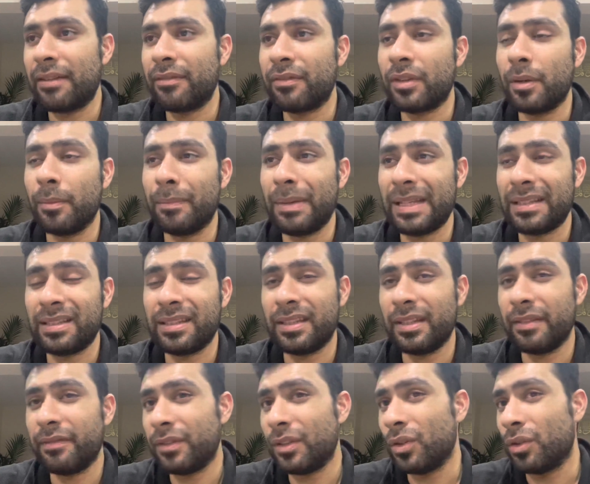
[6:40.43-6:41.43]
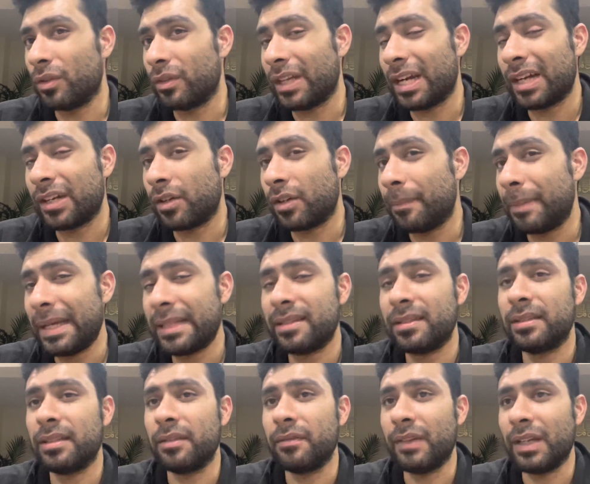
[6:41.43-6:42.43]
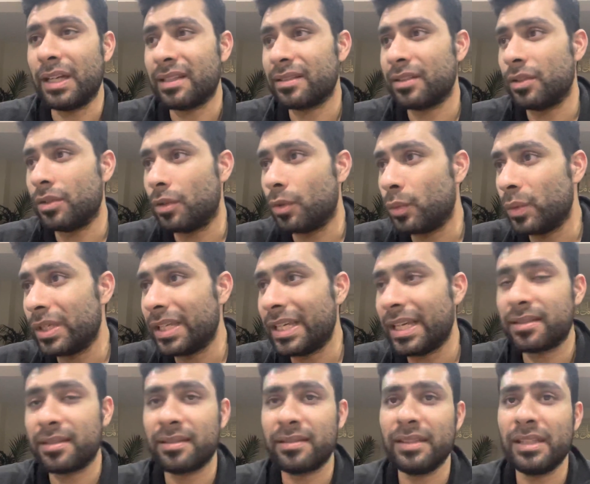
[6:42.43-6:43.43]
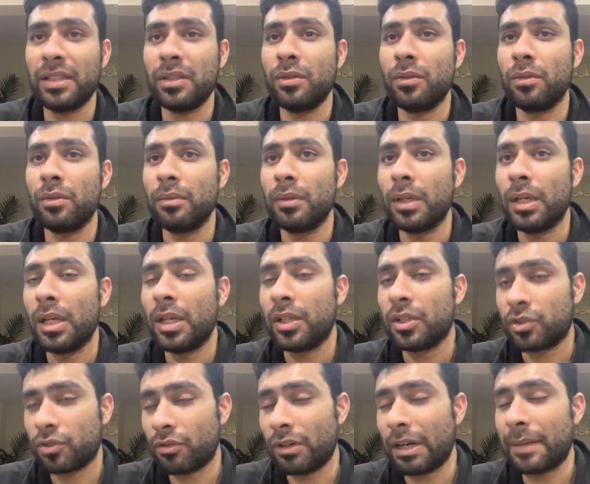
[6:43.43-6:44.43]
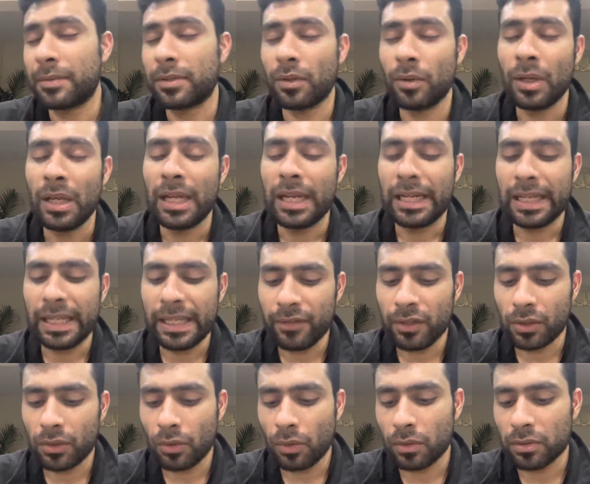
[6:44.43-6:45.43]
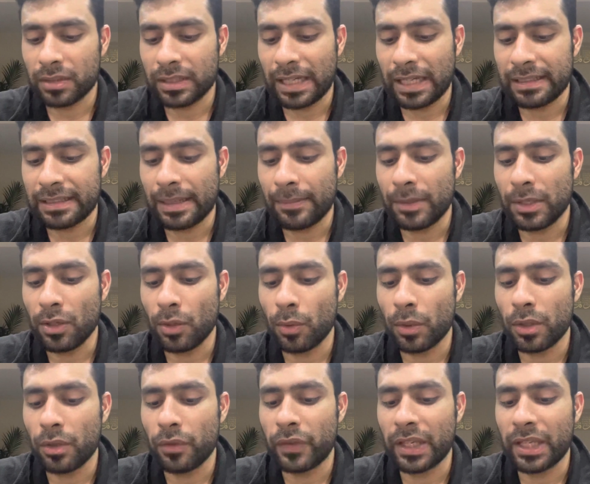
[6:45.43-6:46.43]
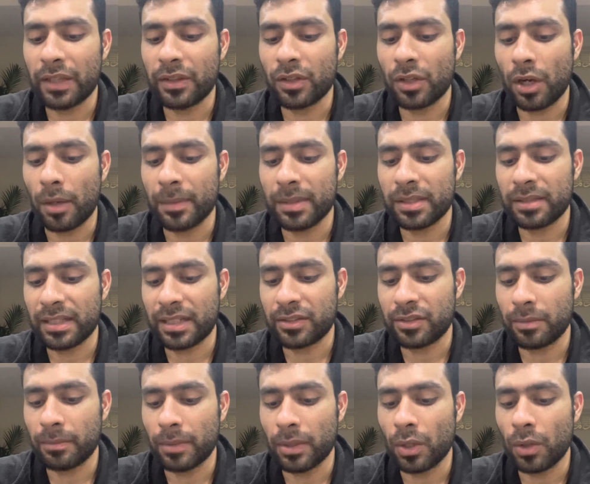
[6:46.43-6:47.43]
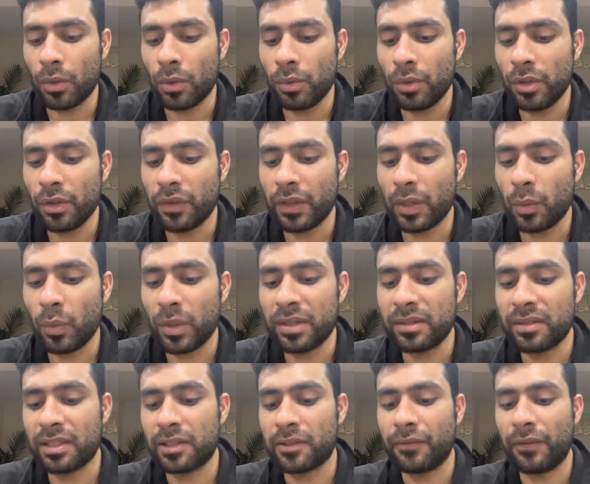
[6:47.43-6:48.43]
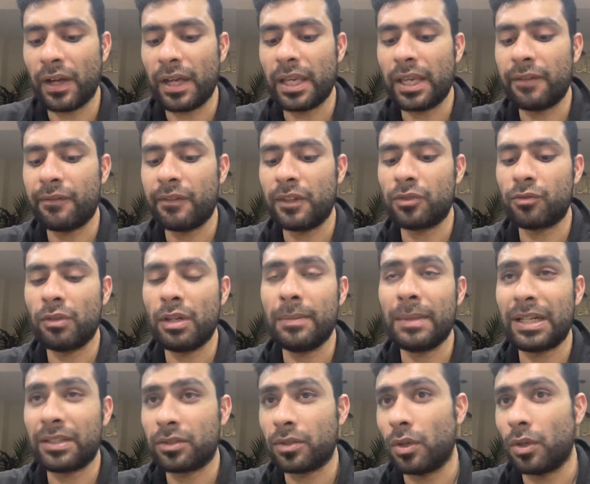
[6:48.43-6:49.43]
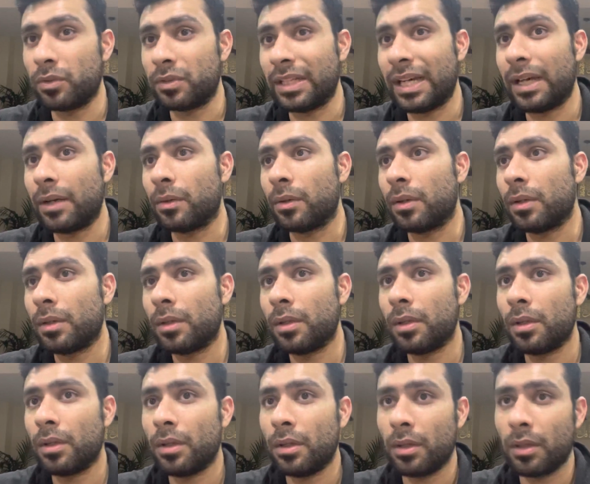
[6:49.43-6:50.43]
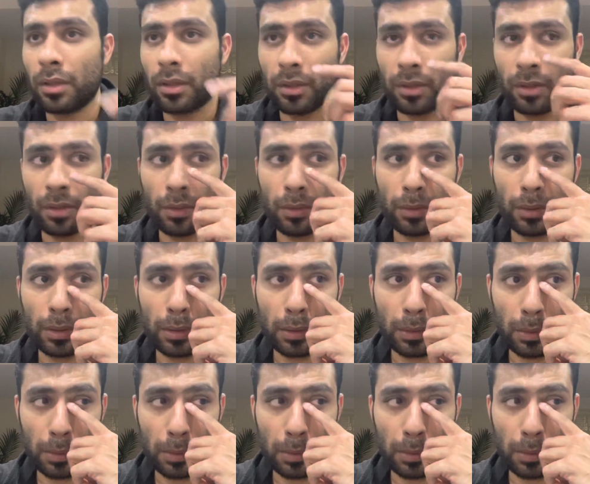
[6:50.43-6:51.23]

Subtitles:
competitive, that, you know, we get to see good scraps. So leave your thoughts, guys. Let me know what you think in the comment section below. Who do you think wins this fight if this rematch goes down? You know,